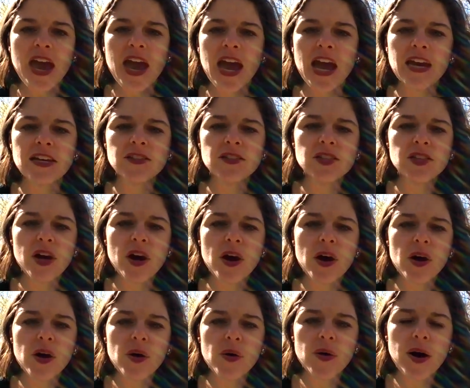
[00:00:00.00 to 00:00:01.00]
And
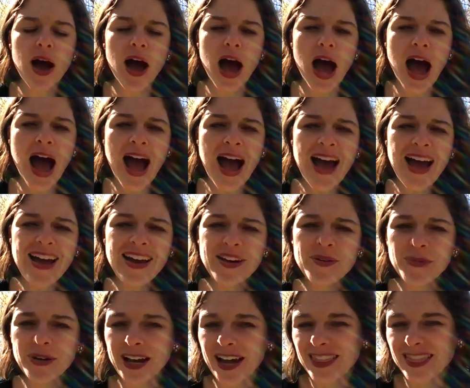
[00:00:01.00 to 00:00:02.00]
so
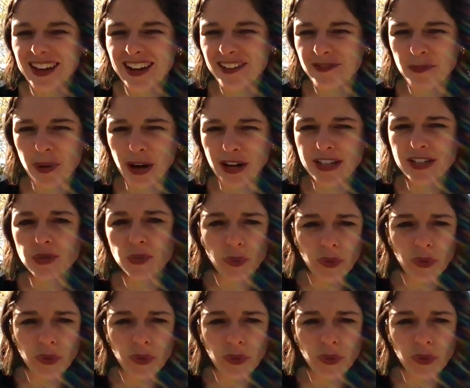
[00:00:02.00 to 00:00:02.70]
when I think of parties,